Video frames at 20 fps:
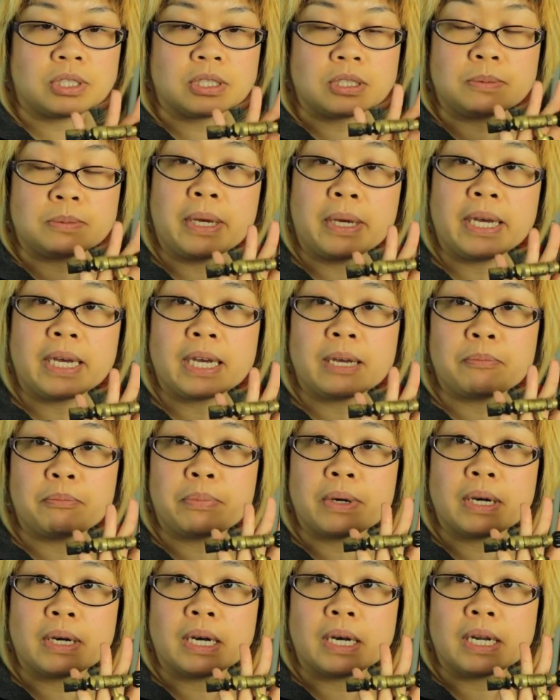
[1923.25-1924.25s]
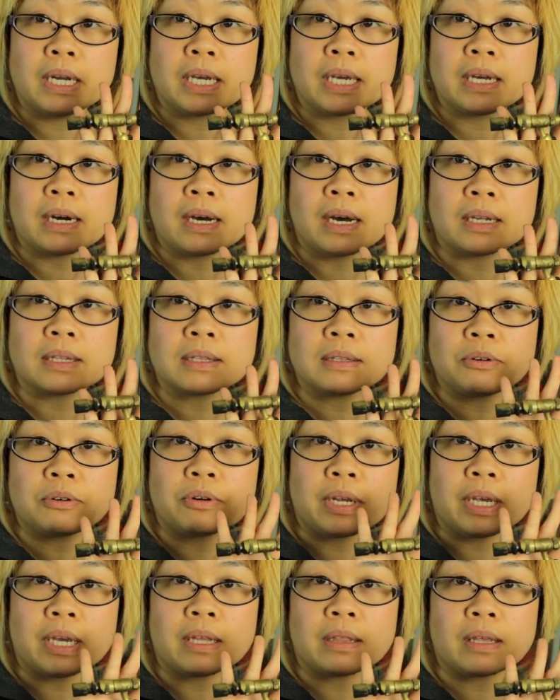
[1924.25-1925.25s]
Is big, but it cannot
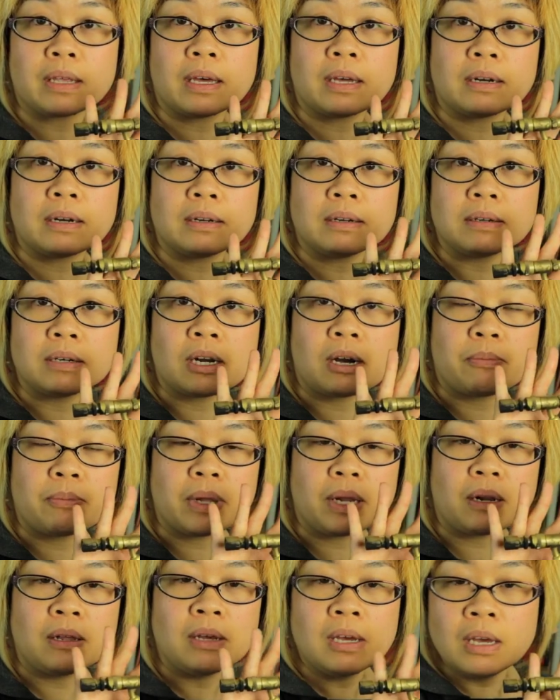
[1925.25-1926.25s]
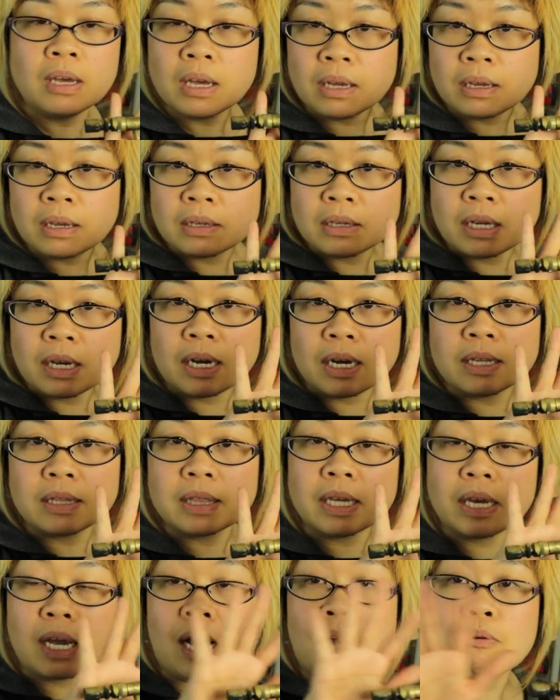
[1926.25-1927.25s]
create that dumbbell. I
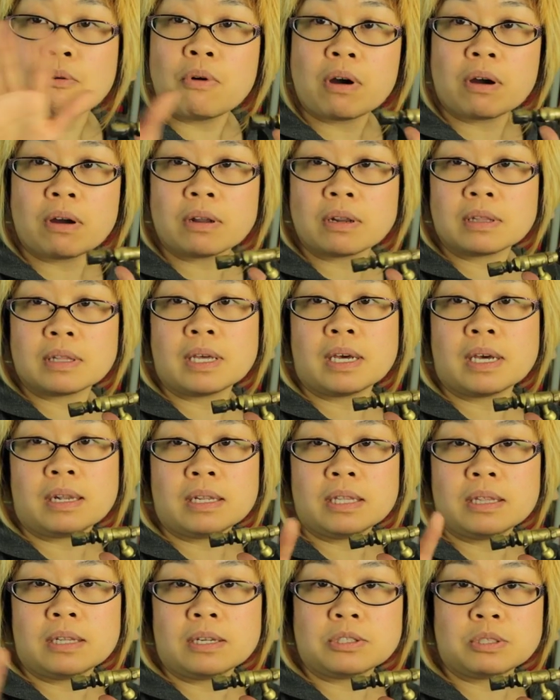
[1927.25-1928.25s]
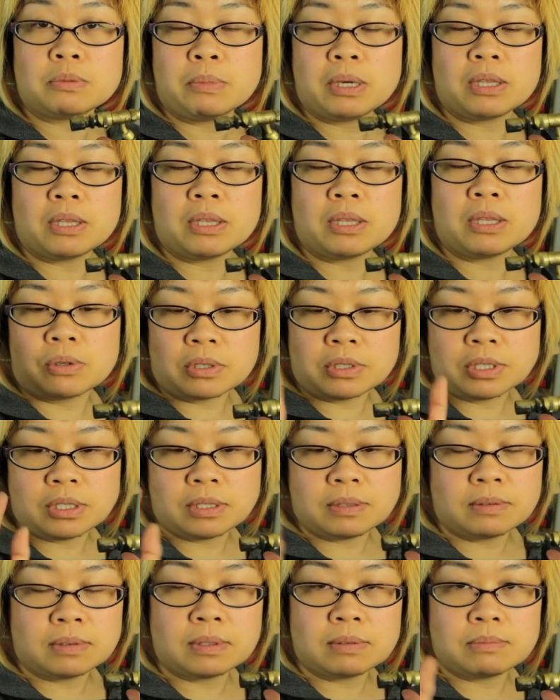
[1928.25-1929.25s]
think I want that Little Smith torch
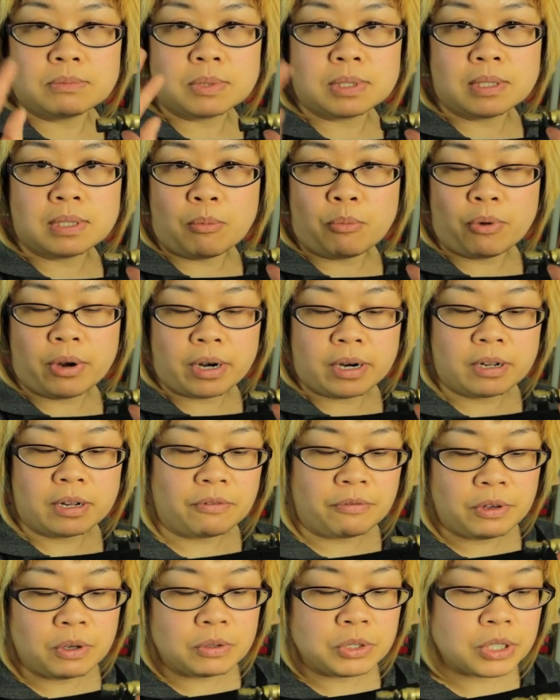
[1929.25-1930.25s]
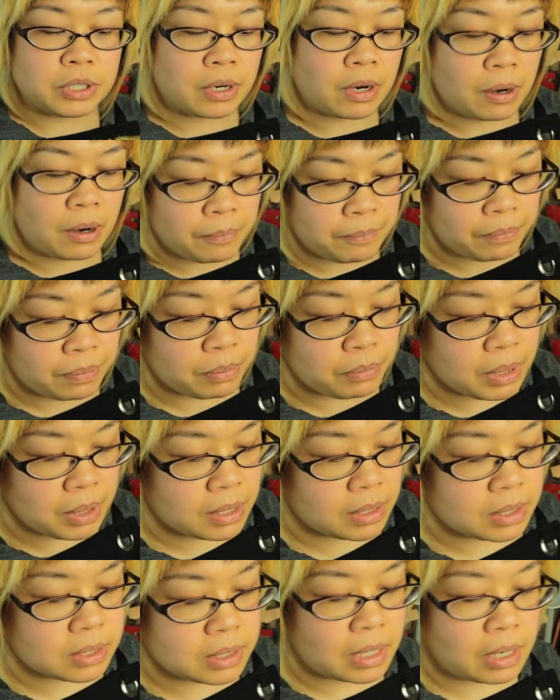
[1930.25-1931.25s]
somewhere in the future
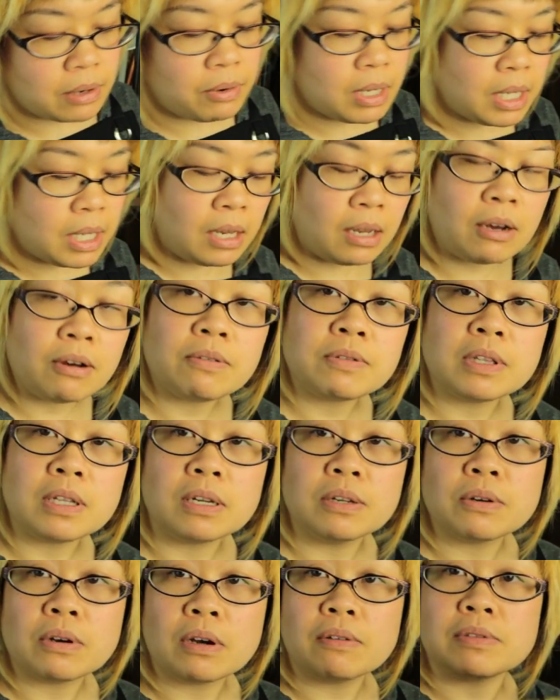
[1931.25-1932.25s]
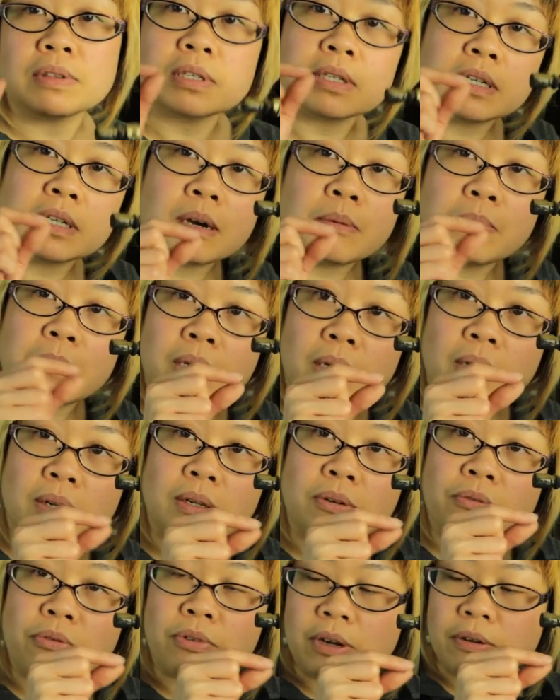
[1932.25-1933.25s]
because I really love the look of the
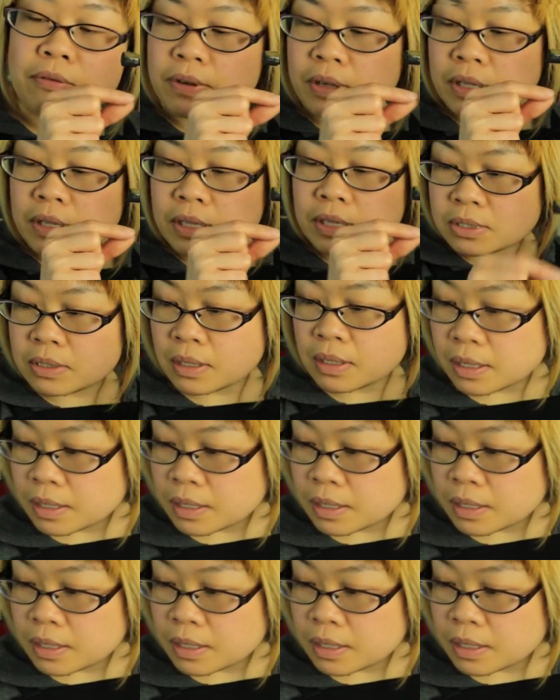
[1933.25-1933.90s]
dumbbell rivets.